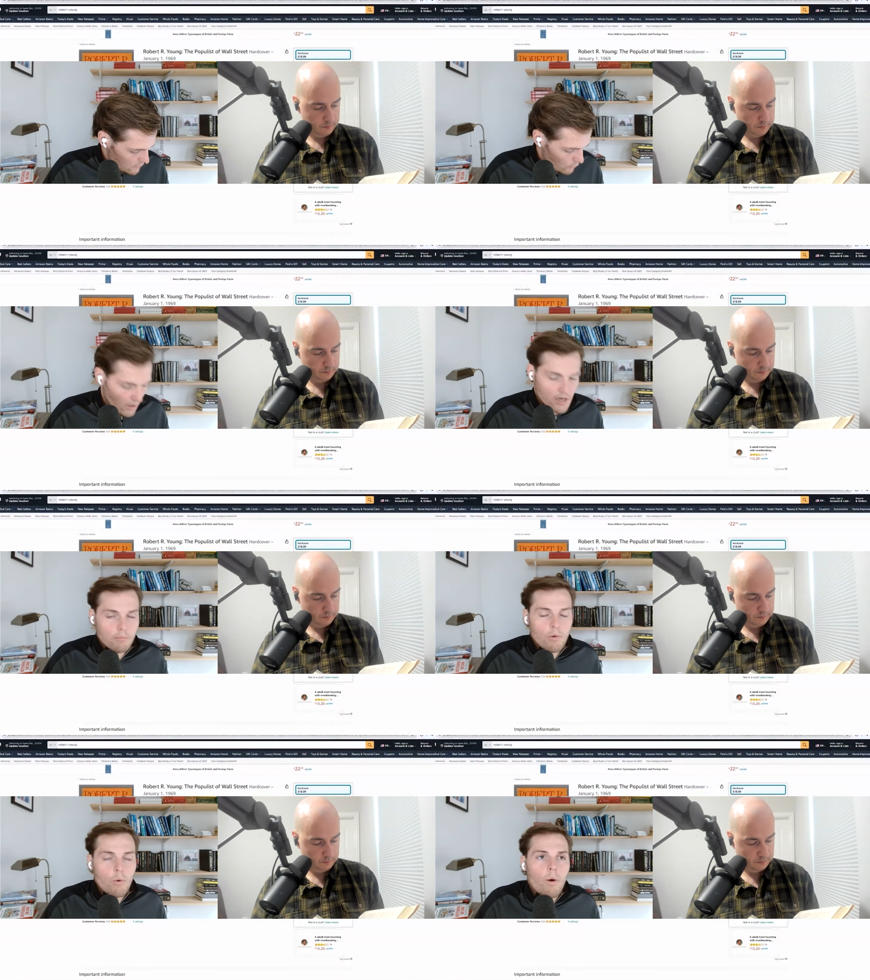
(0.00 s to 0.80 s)

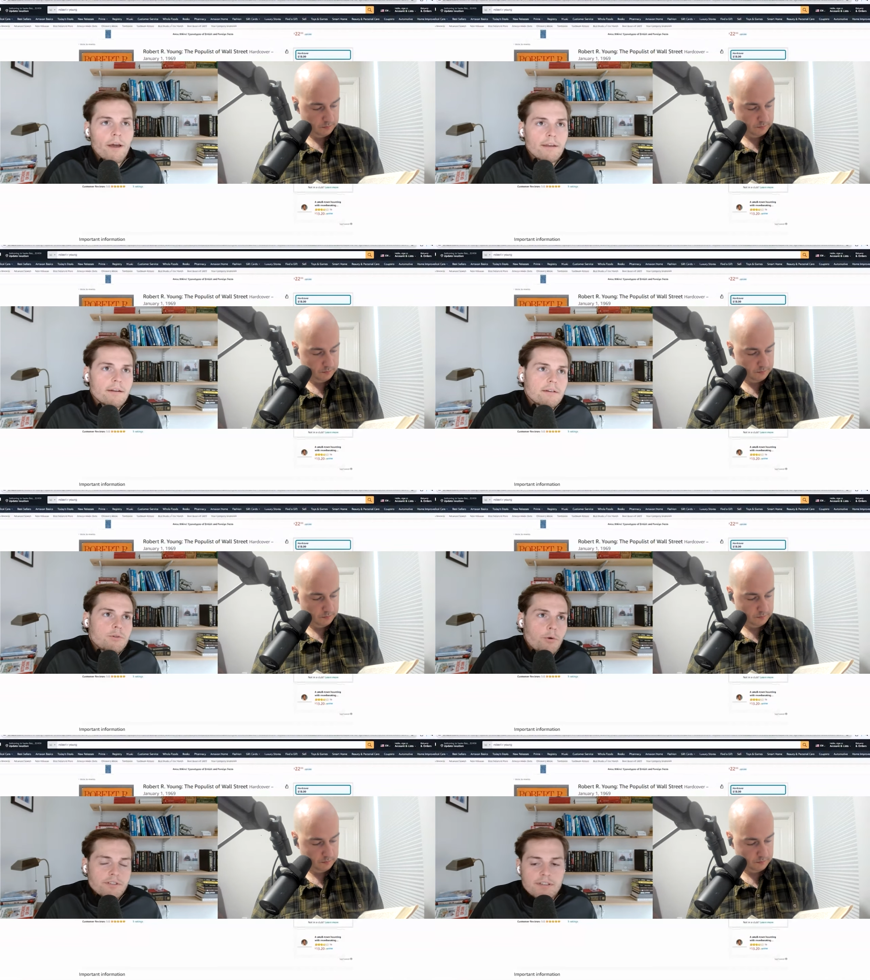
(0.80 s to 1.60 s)
Speaker 1: William White
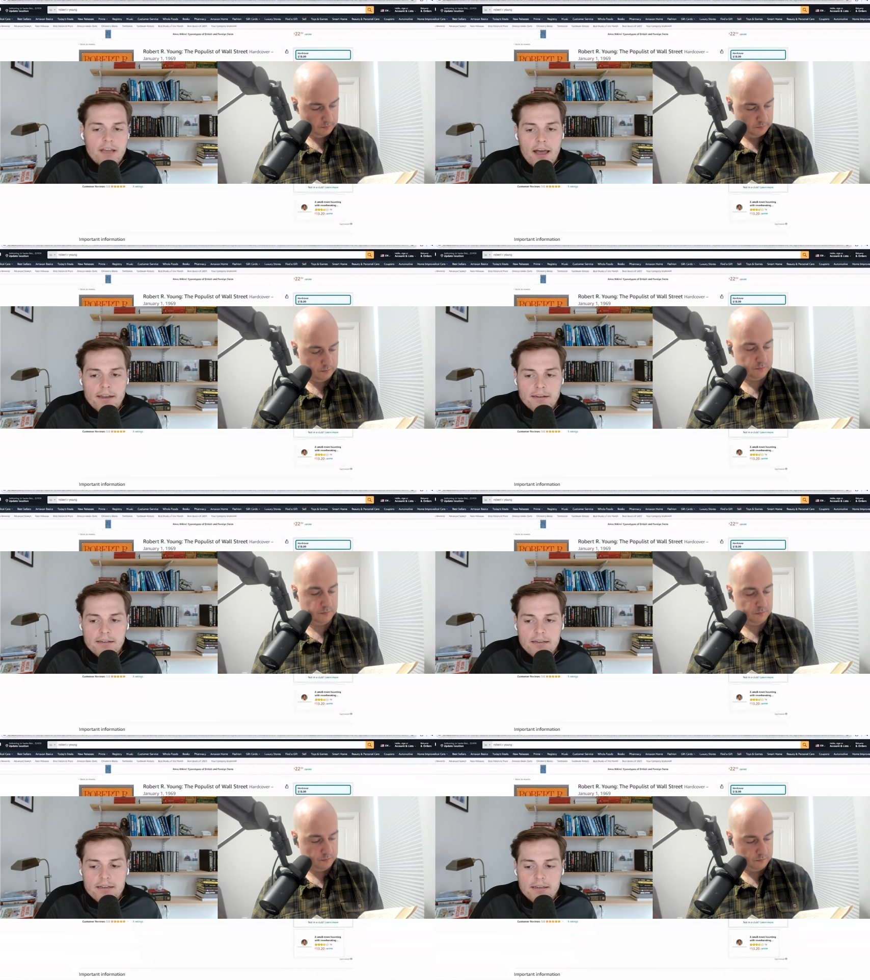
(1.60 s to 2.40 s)
towards the
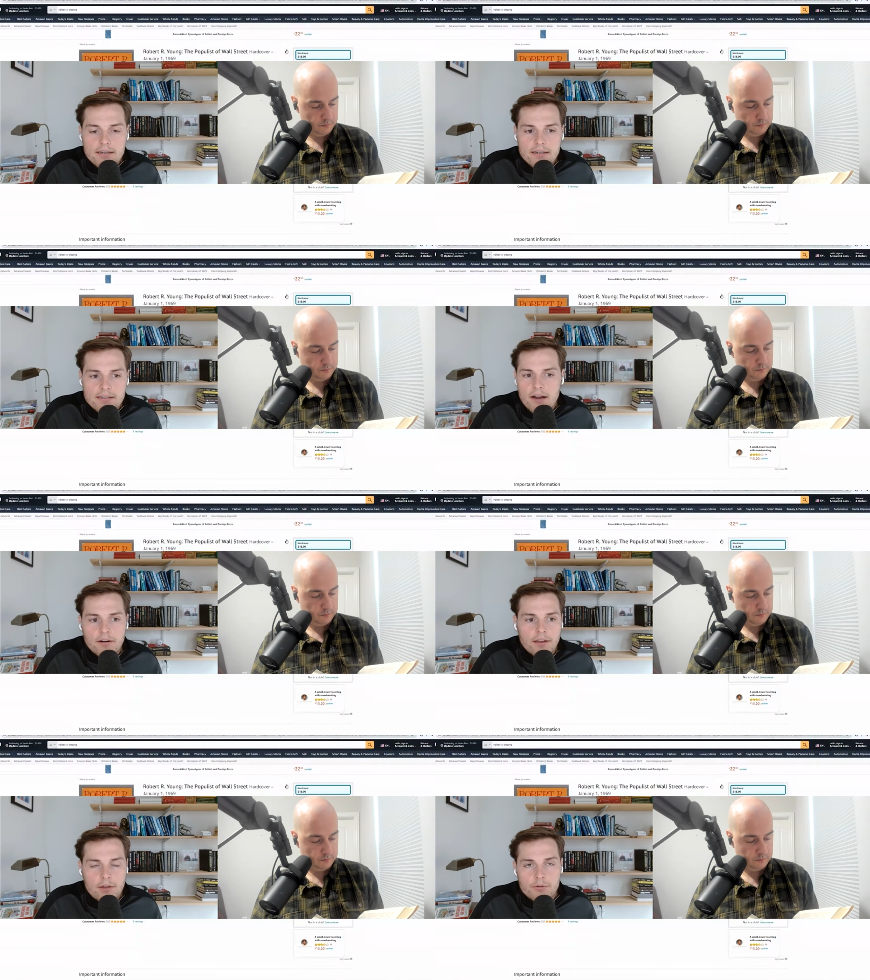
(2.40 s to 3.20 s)
end, it
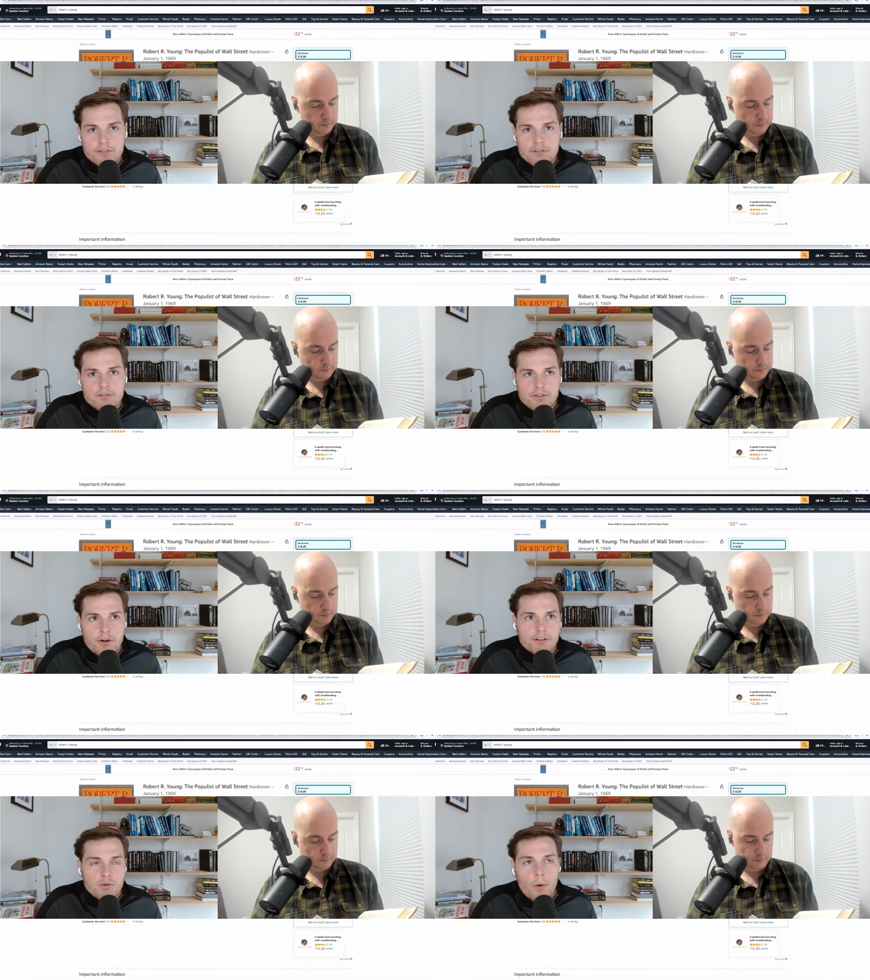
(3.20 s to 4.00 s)
sounded like it was
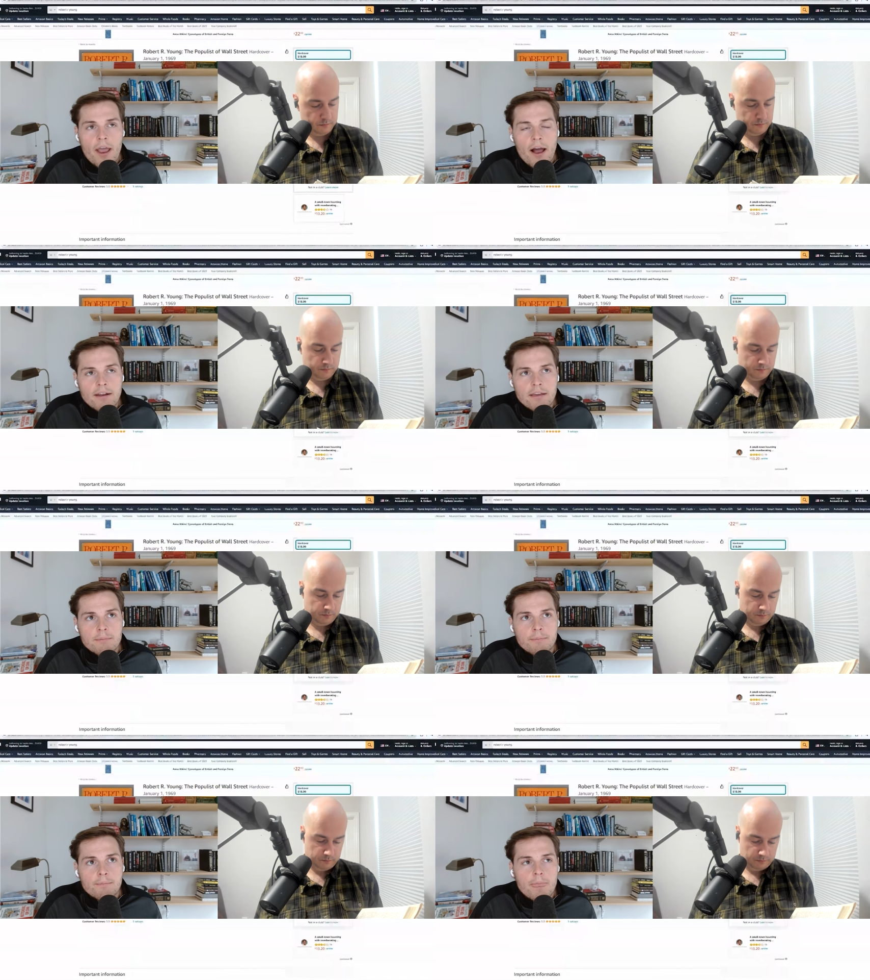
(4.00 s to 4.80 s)
starting to weigh on
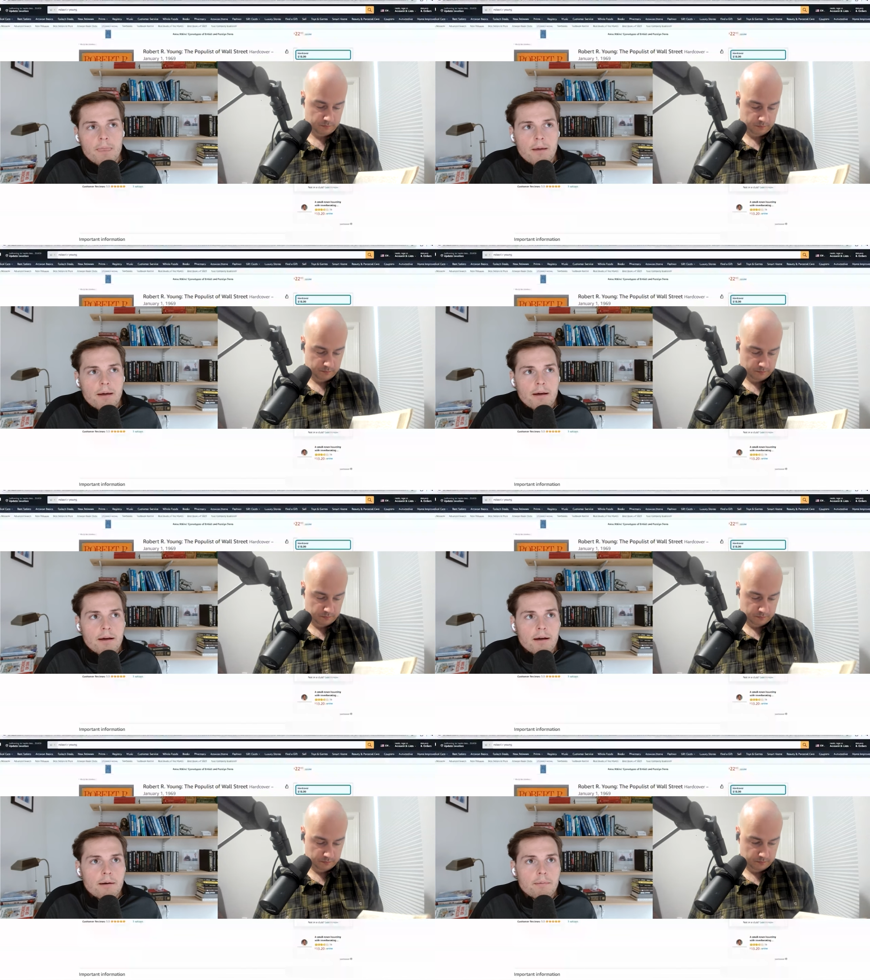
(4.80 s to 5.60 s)
him,
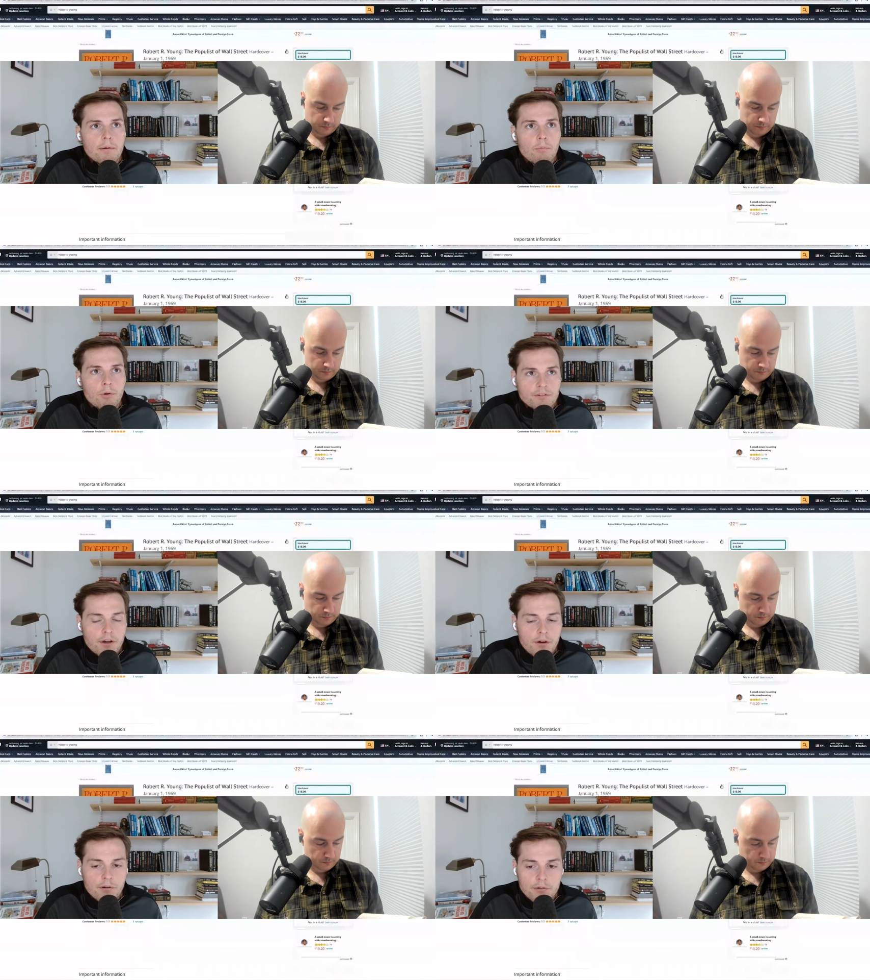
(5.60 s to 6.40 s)
um, more
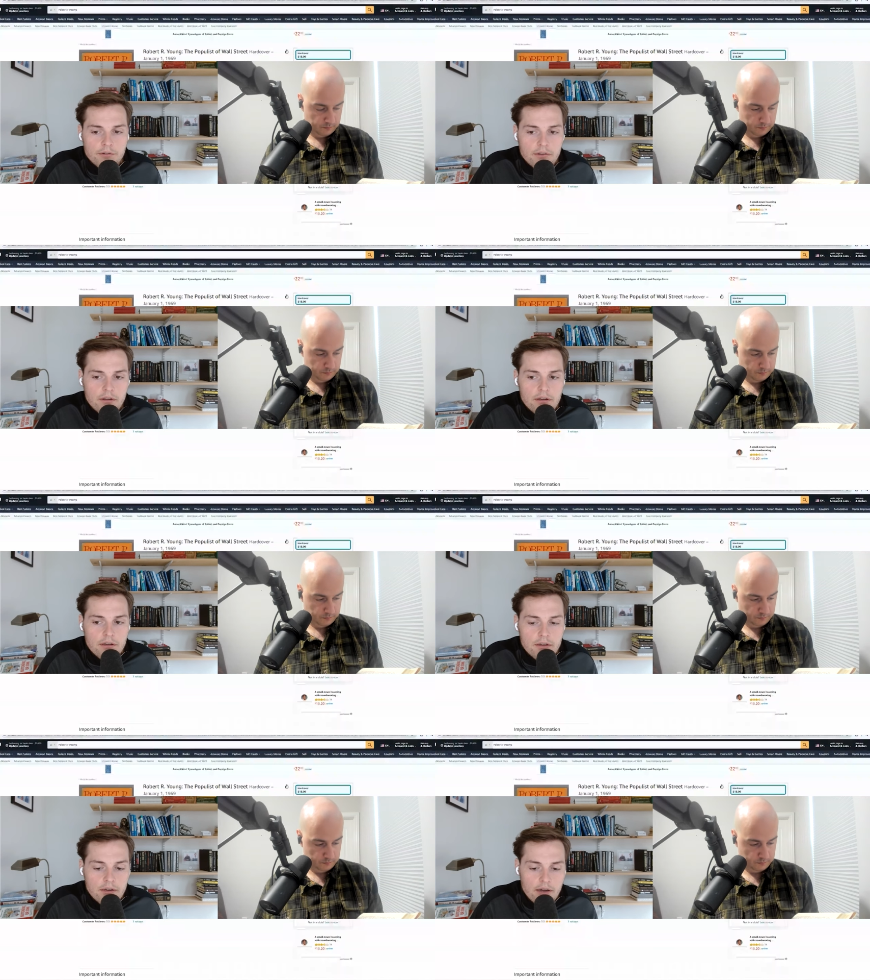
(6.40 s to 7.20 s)
so
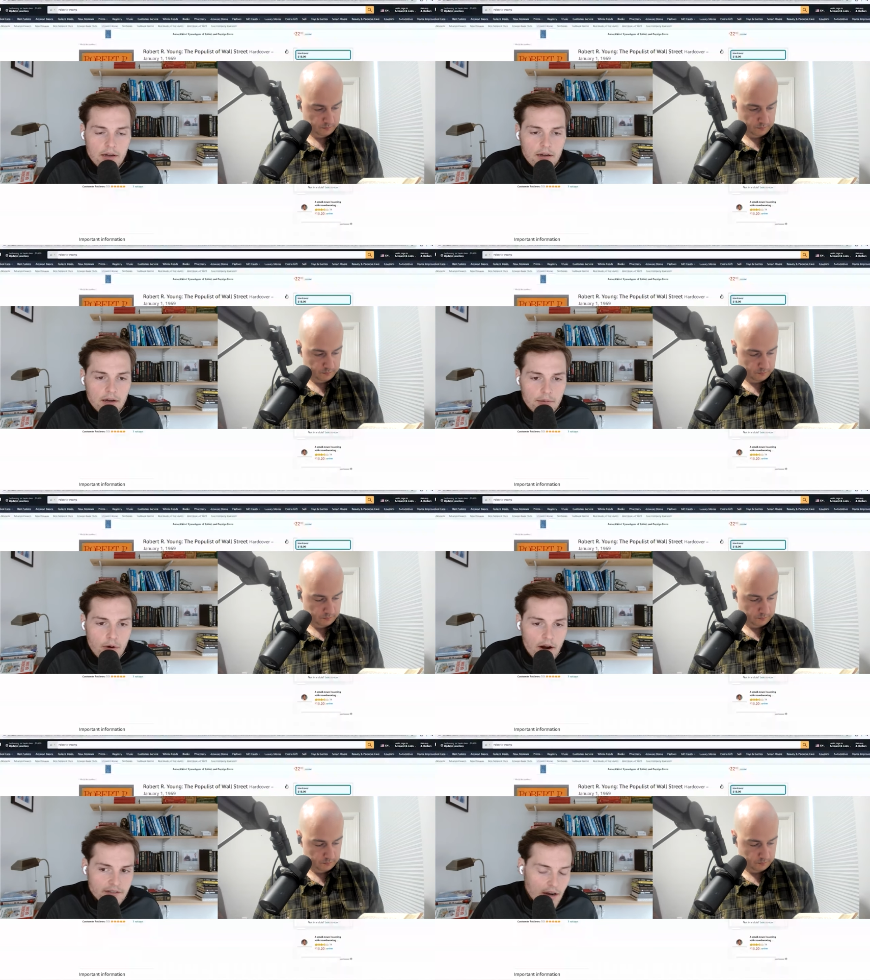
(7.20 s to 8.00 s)
the uh,
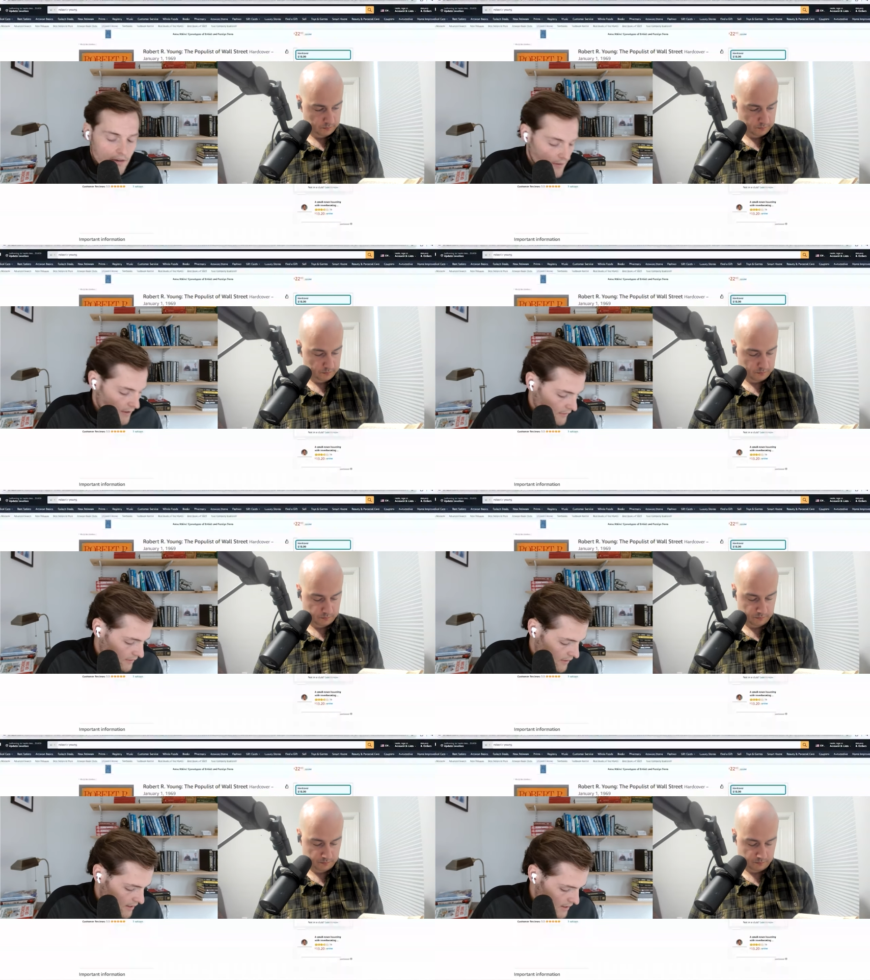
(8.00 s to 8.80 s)
proxy contest.